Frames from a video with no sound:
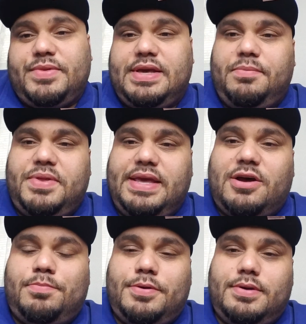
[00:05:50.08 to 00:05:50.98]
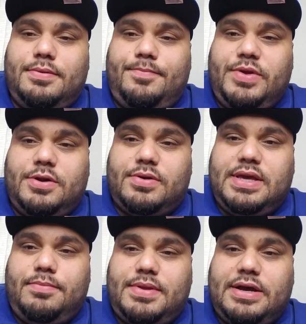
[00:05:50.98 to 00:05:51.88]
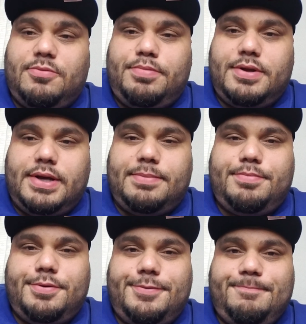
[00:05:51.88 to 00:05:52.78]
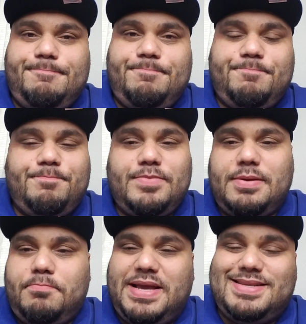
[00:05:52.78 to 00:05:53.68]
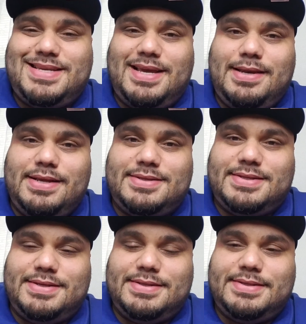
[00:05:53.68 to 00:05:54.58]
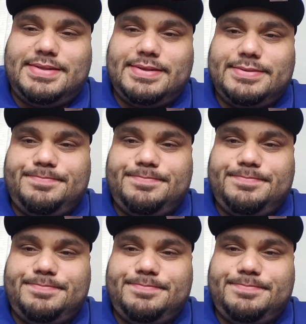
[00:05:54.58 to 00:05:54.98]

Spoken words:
keep the output up, maintain distance,